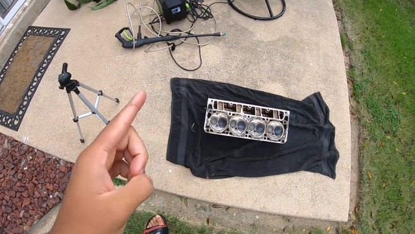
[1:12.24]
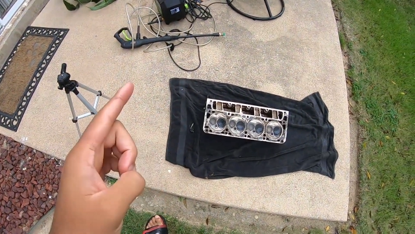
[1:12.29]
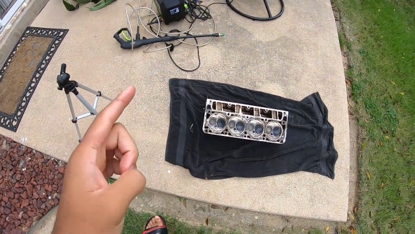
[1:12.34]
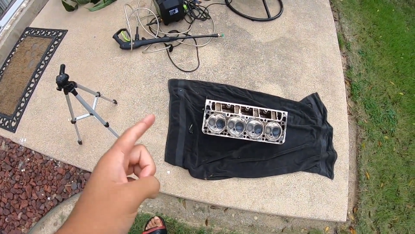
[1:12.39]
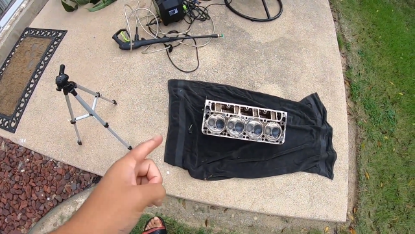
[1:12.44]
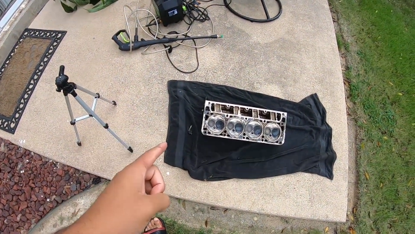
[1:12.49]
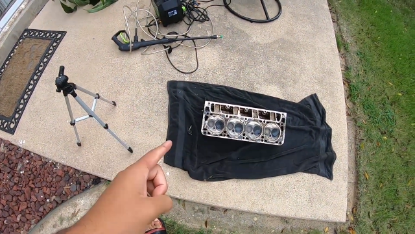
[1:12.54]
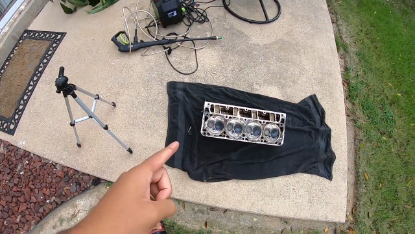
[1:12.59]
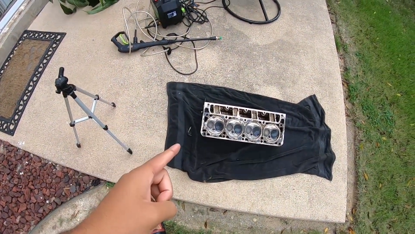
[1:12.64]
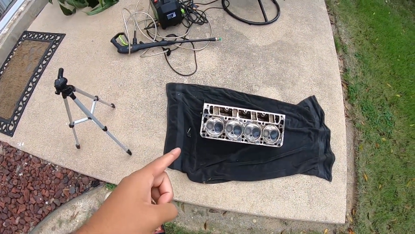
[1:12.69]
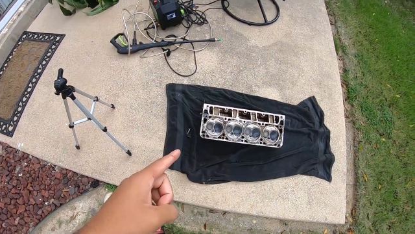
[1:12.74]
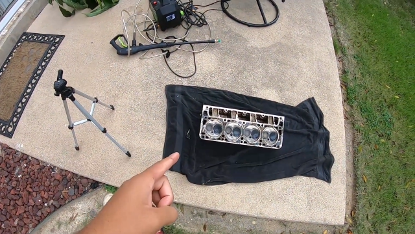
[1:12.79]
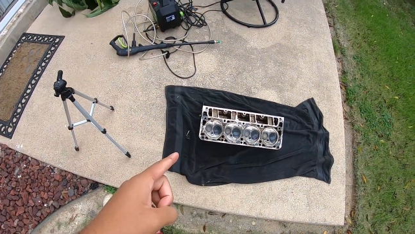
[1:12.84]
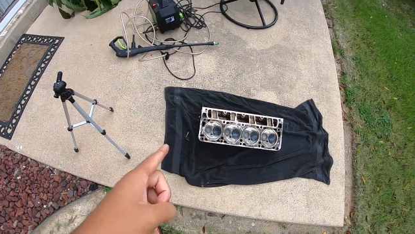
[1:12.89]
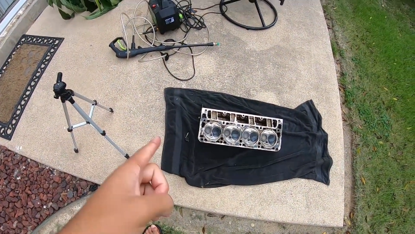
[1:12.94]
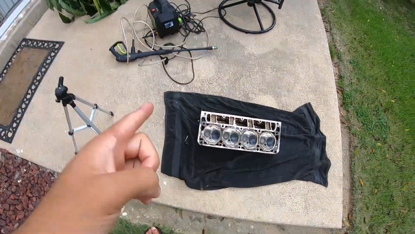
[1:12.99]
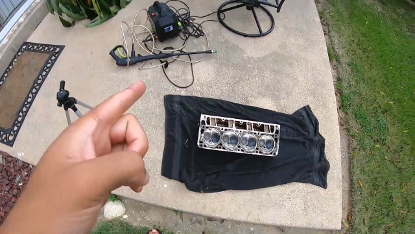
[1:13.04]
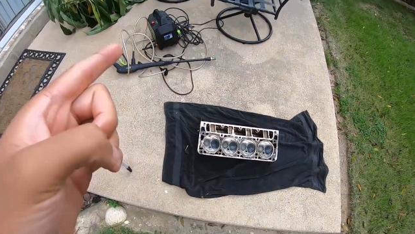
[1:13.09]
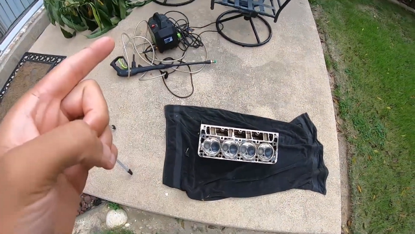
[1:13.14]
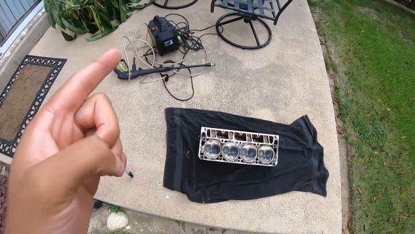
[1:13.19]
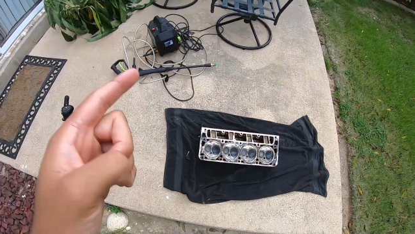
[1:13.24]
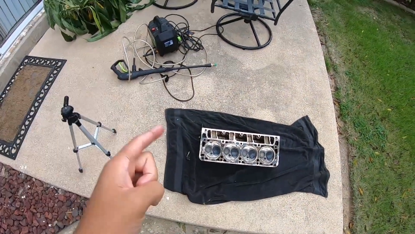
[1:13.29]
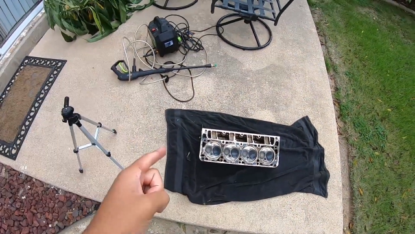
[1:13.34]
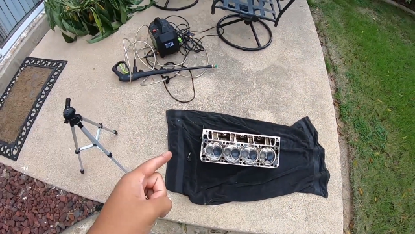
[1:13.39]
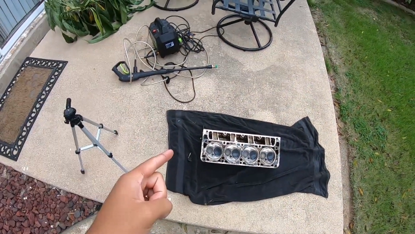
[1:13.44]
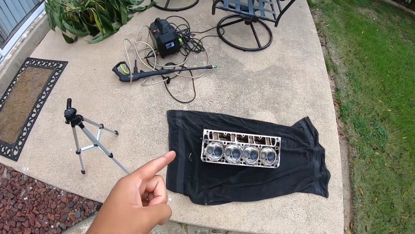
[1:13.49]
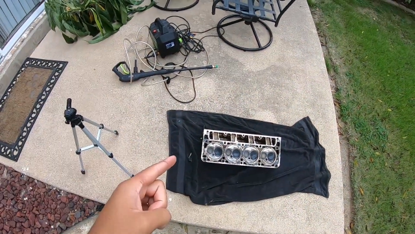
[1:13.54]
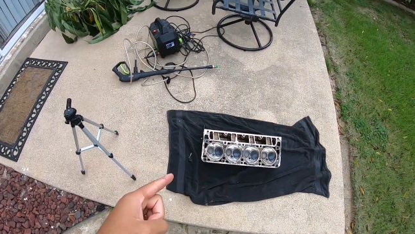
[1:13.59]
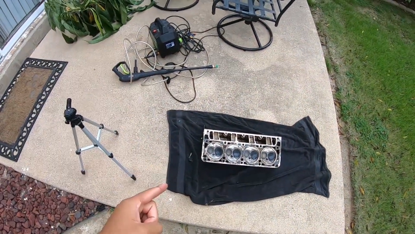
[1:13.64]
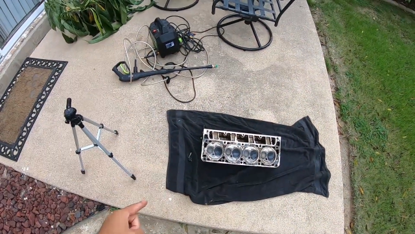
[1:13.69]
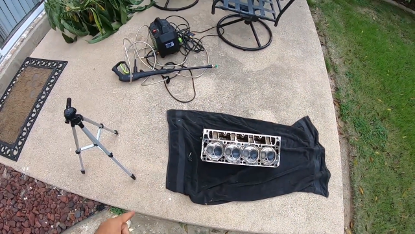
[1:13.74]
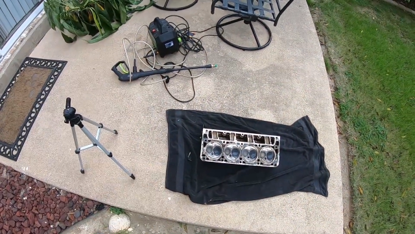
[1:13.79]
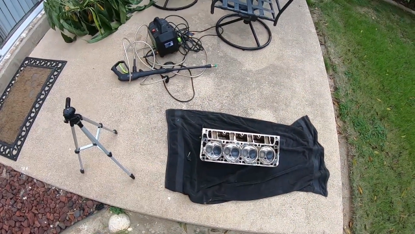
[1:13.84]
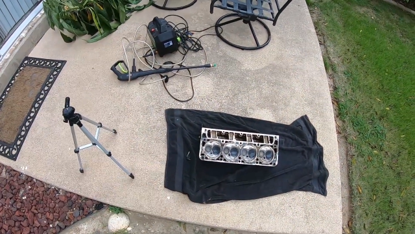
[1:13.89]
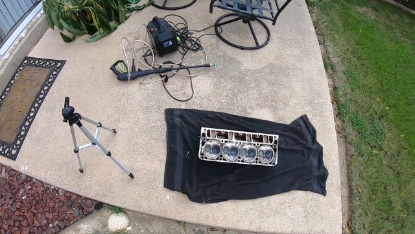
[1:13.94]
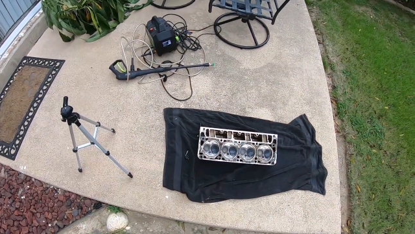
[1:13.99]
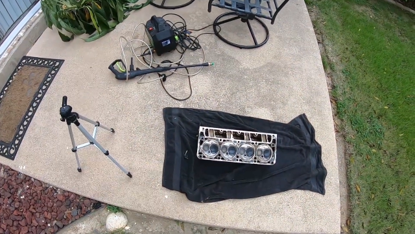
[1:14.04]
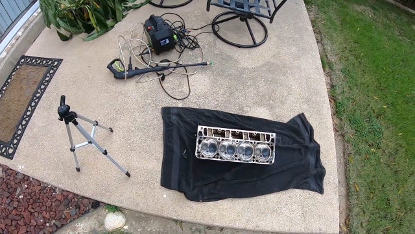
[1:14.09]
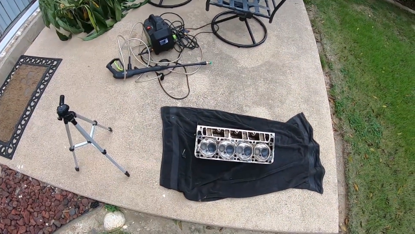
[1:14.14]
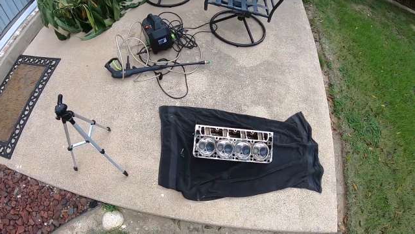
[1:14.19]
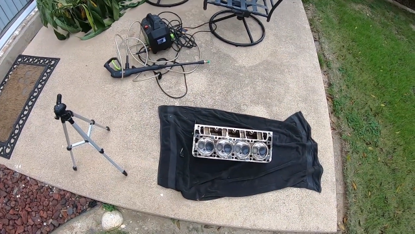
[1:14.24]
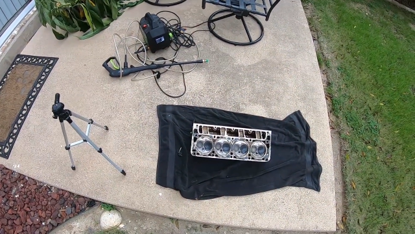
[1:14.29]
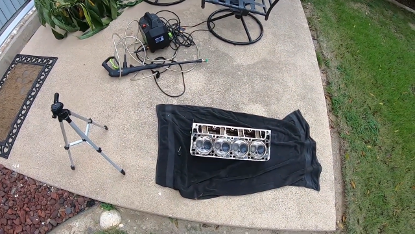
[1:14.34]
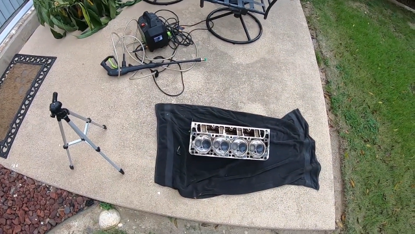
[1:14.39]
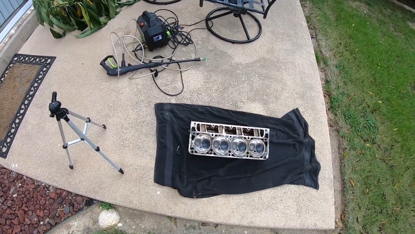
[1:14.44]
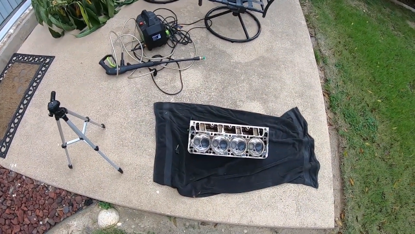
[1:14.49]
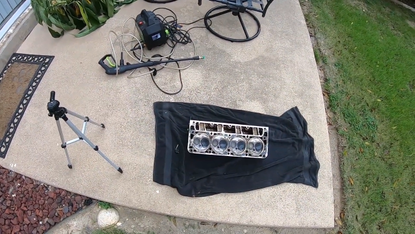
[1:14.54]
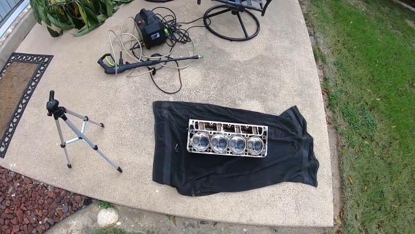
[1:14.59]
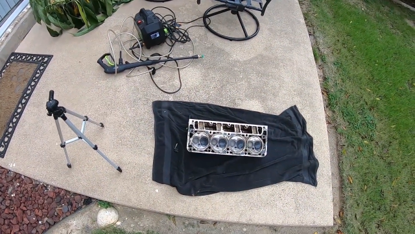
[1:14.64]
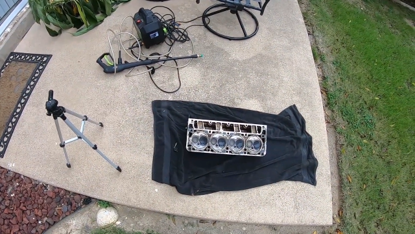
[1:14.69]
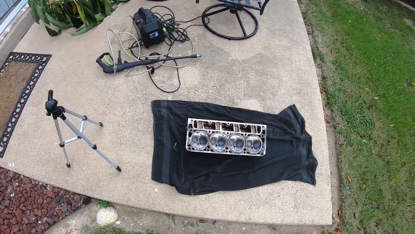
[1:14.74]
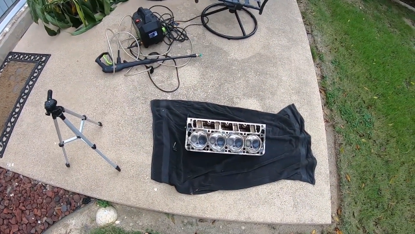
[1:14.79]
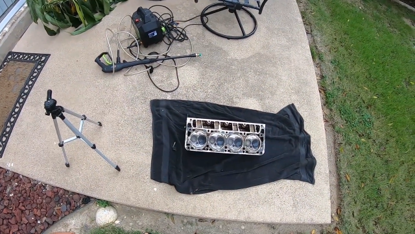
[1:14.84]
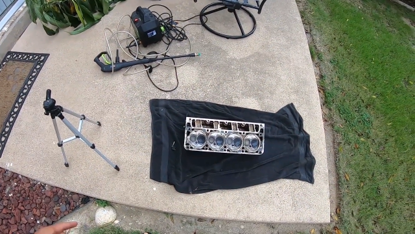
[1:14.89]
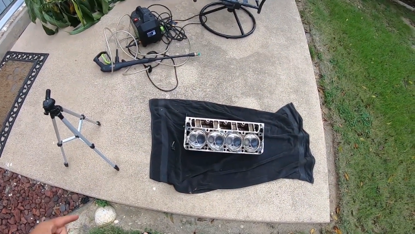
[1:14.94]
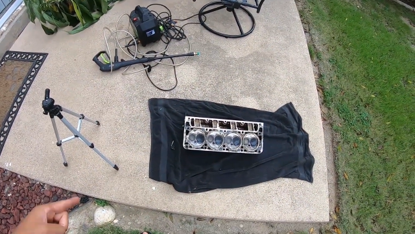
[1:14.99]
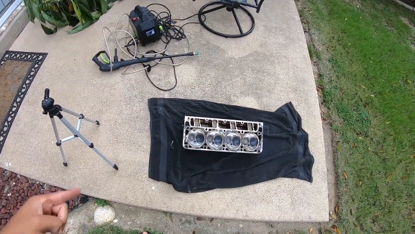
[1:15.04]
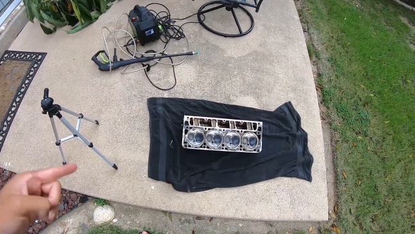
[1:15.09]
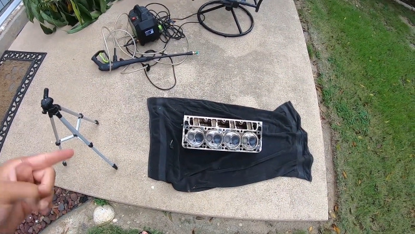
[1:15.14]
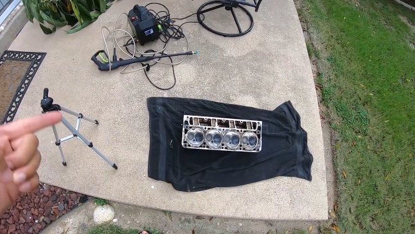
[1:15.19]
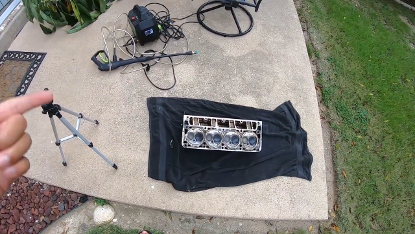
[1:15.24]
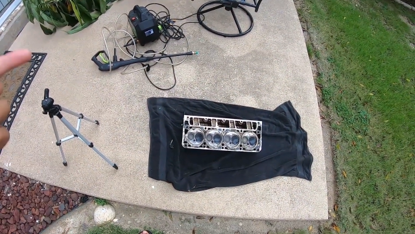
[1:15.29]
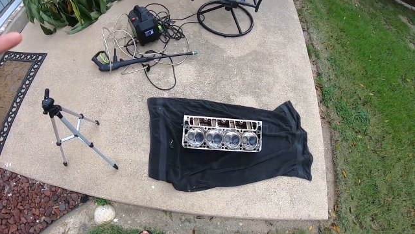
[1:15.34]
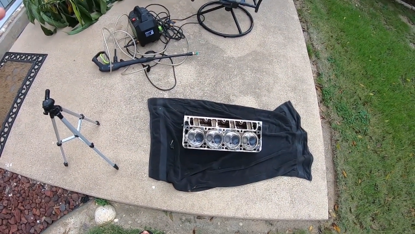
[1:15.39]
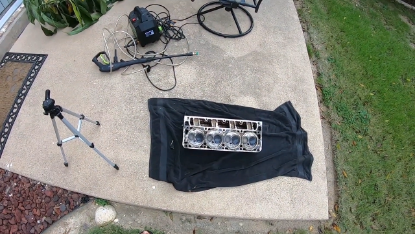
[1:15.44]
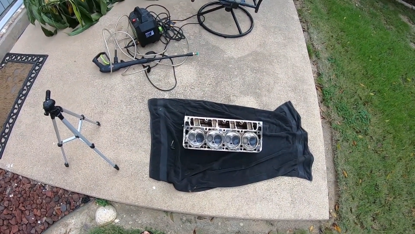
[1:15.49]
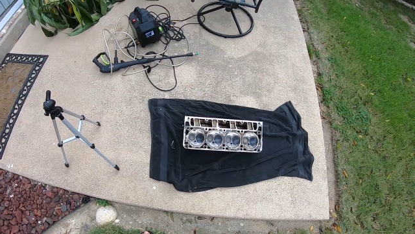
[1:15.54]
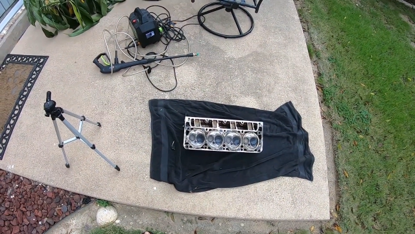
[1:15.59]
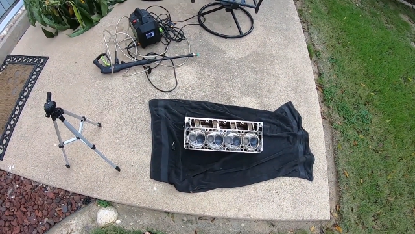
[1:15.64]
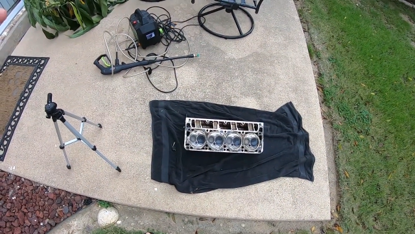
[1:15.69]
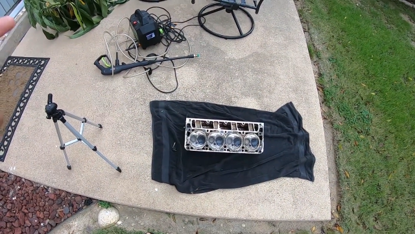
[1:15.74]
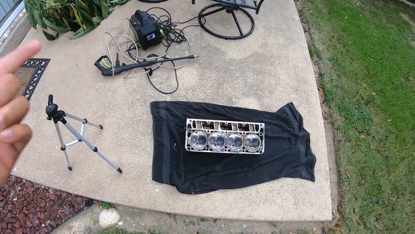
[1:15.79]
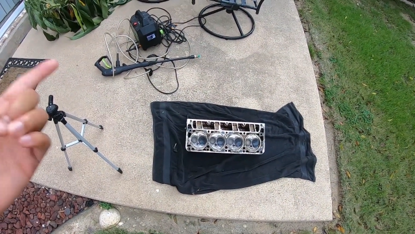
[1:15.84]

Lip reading: No face is visible, so there are no lips to read.